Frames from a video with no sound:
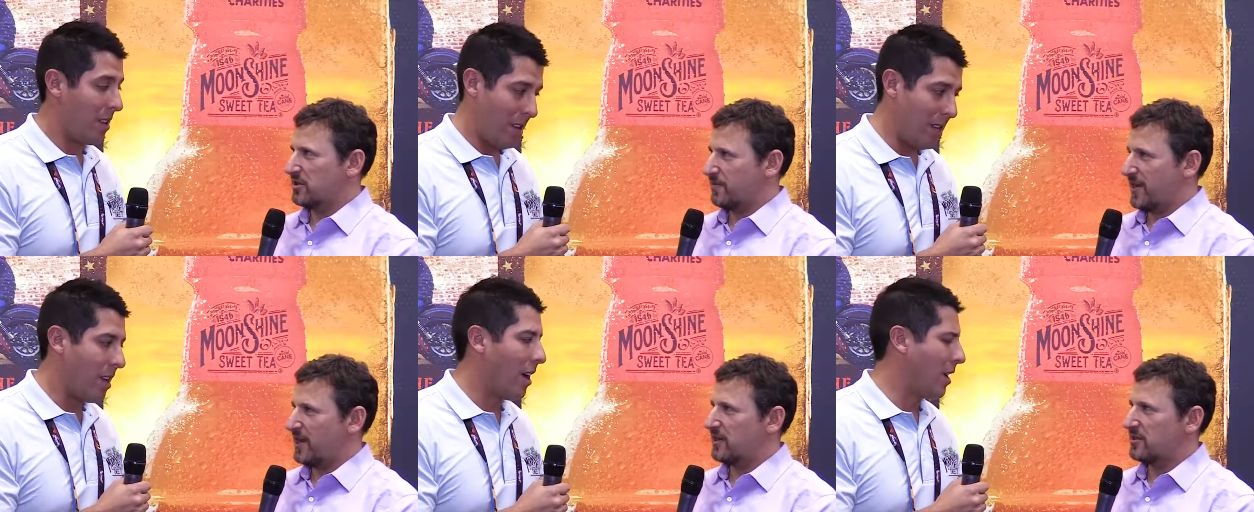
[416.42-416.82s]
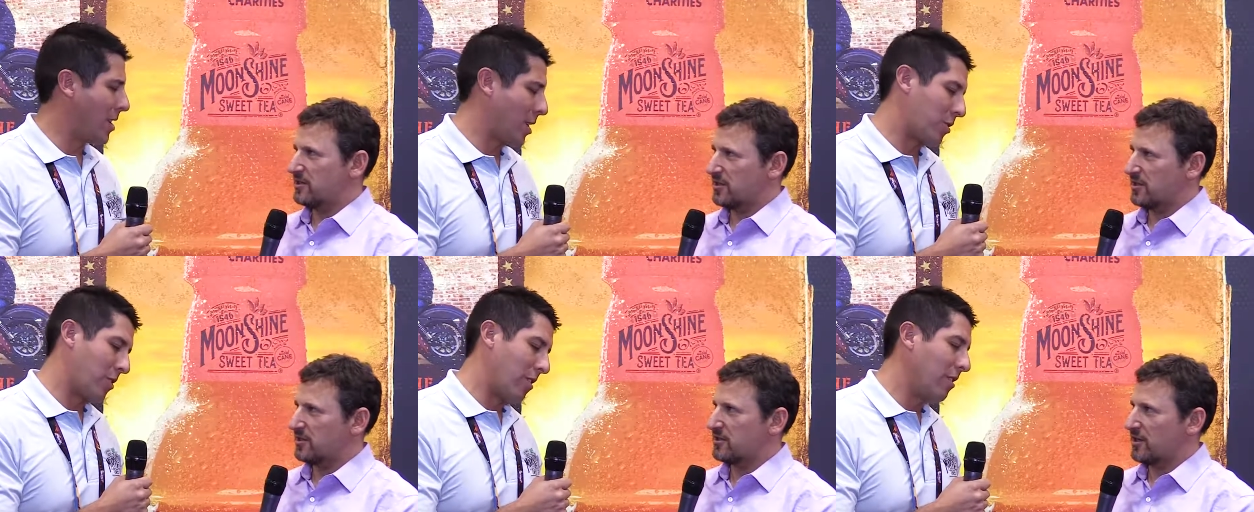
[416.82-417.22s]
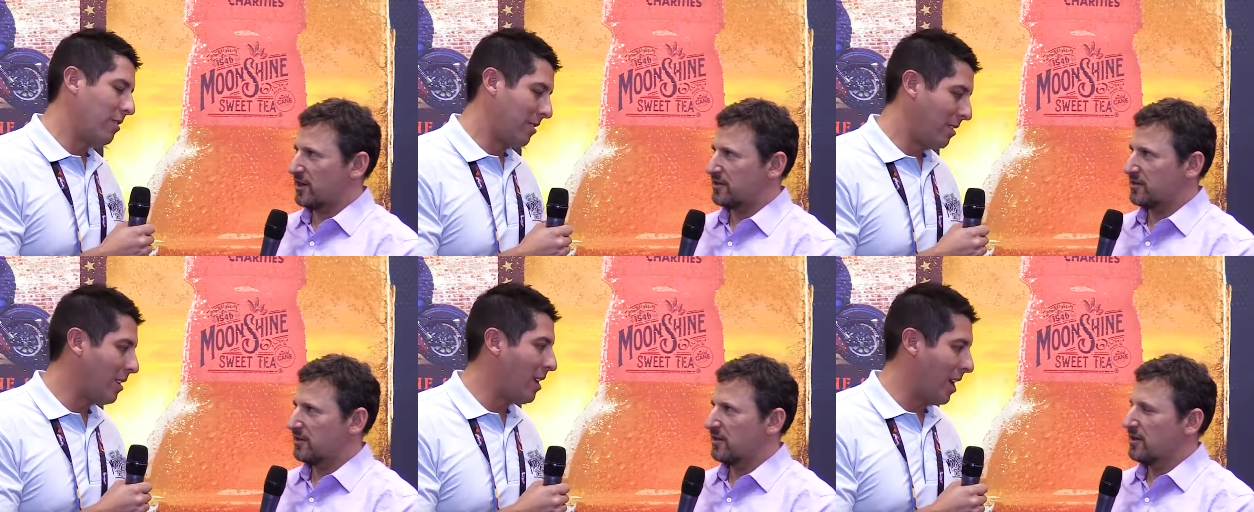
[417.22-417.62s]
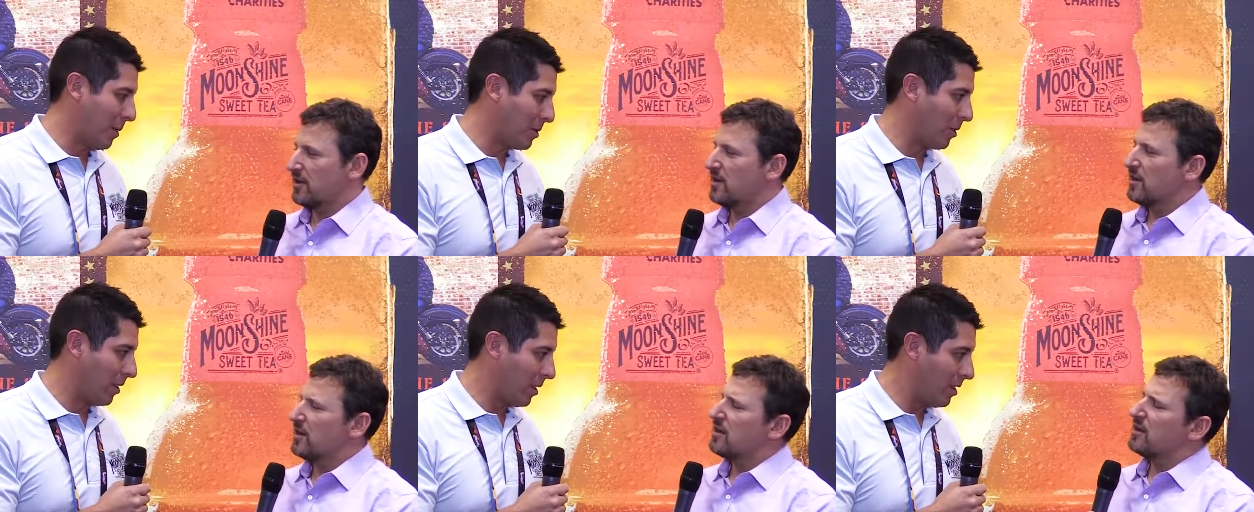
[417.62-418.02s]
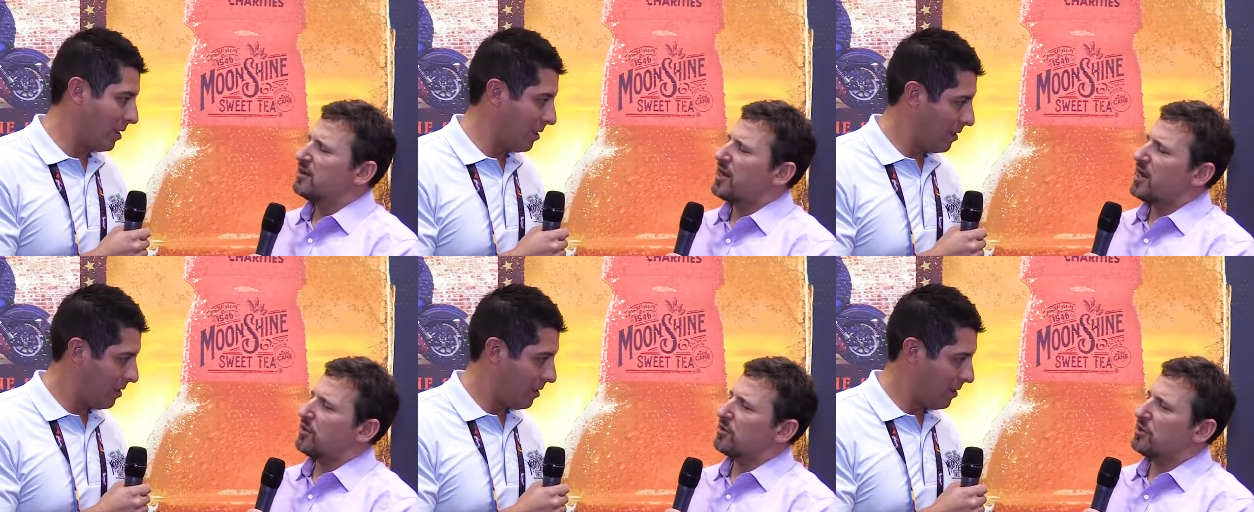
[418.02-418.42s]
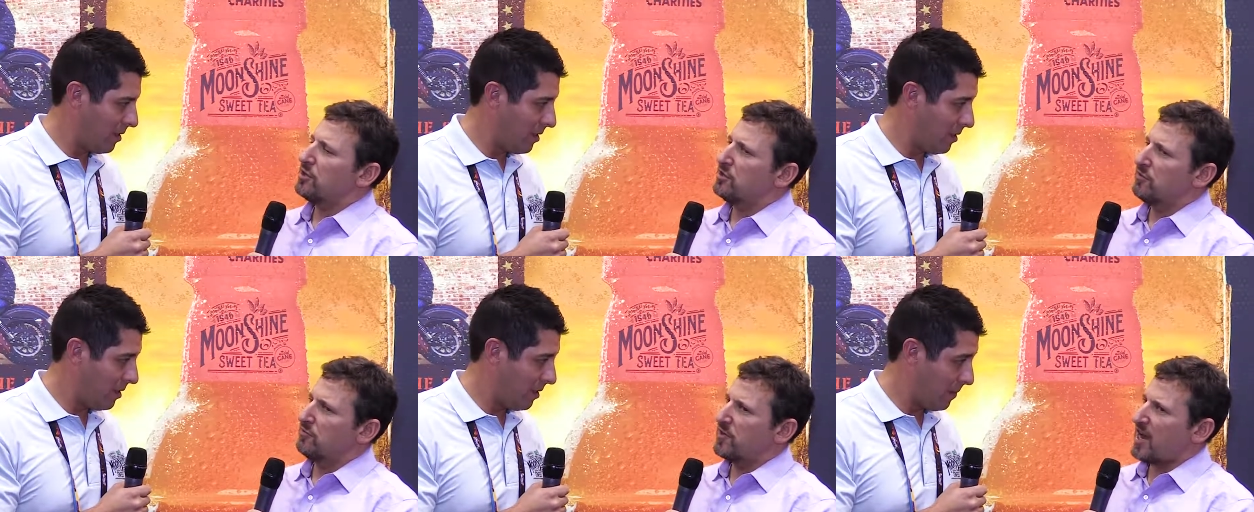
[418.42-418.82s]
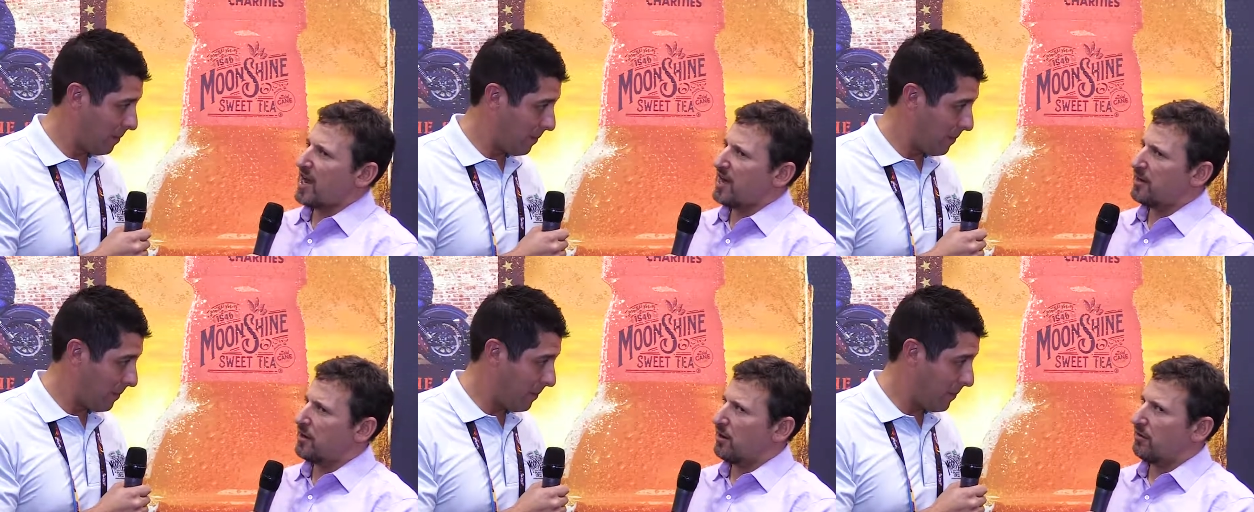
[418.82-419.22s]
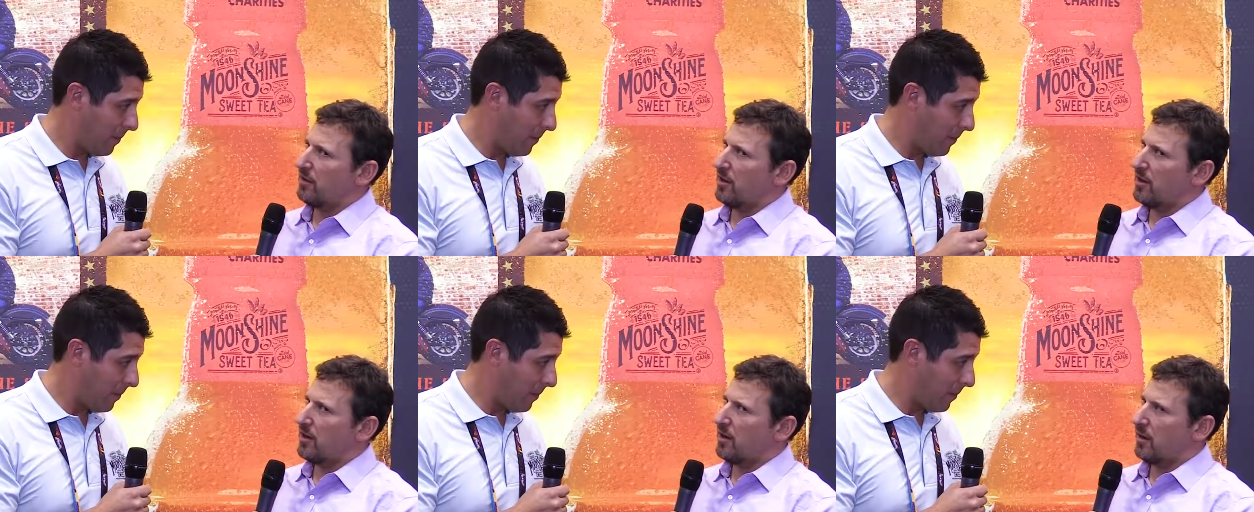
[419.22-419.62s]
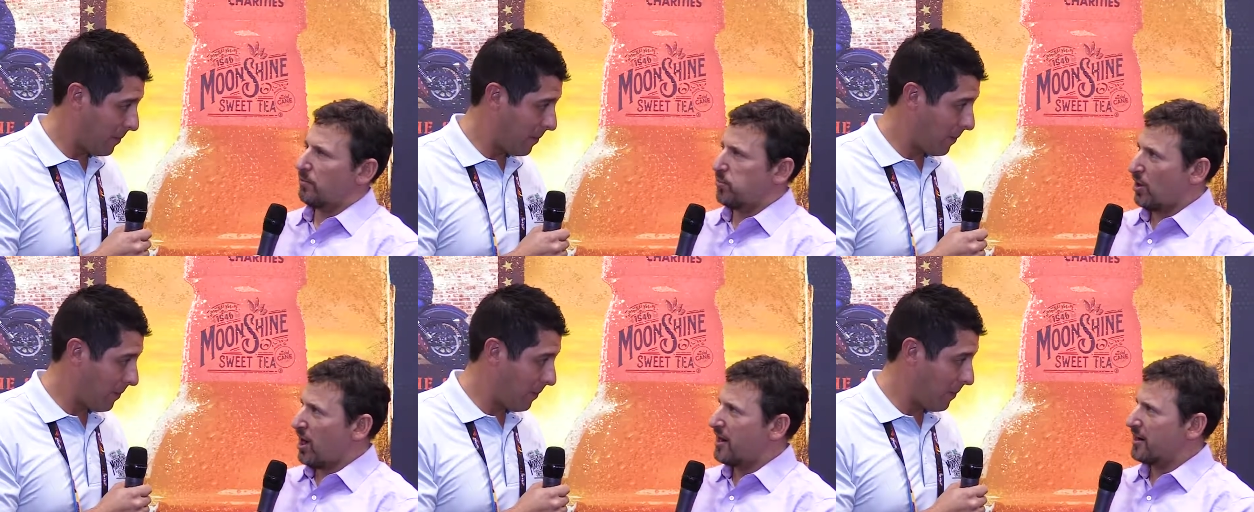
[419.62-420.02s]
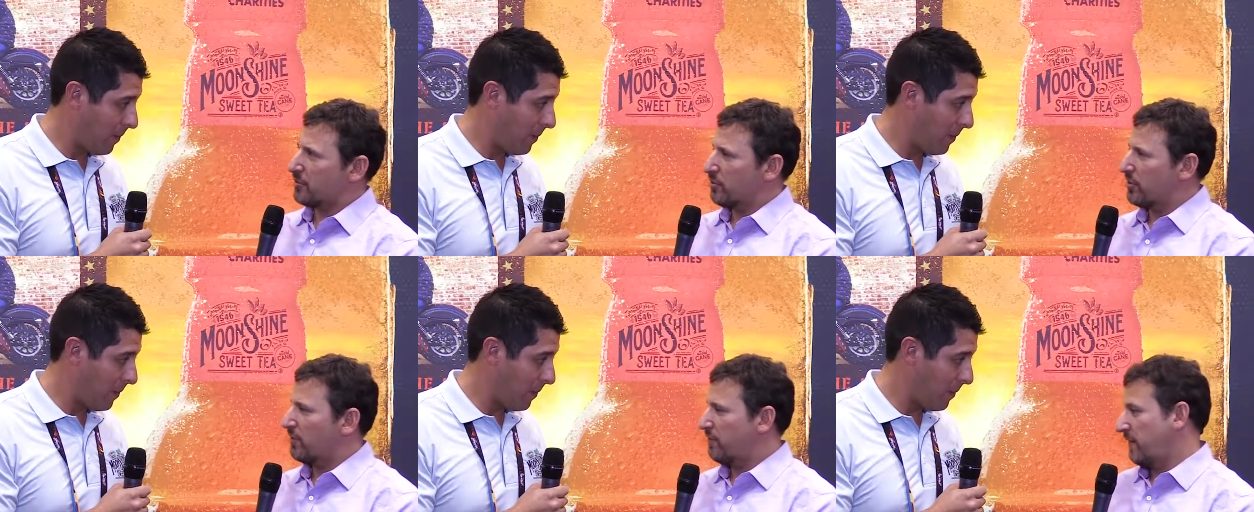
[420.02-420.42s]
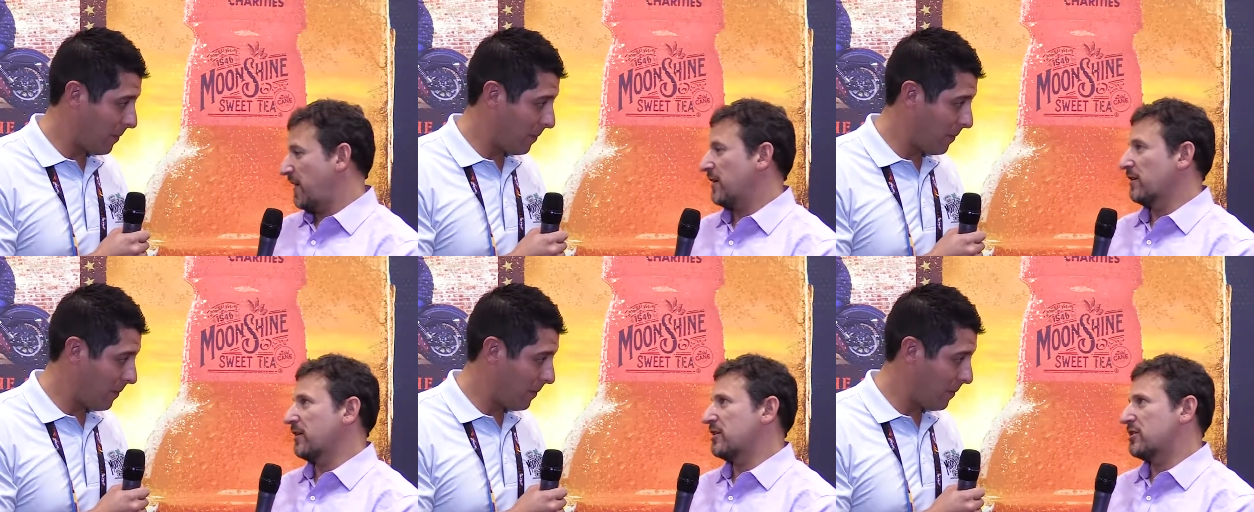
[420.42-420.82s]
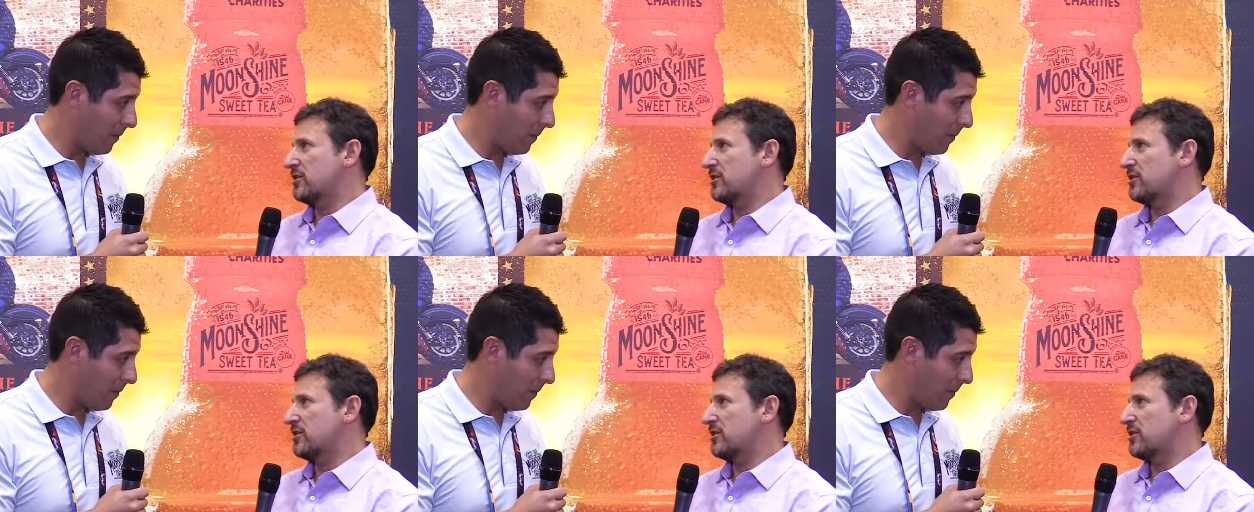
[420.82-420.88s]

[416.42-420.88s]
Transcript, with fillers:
Speaker 1: space. Yes, sir. Such. Absolutely. Now you've got a, a product with a fairly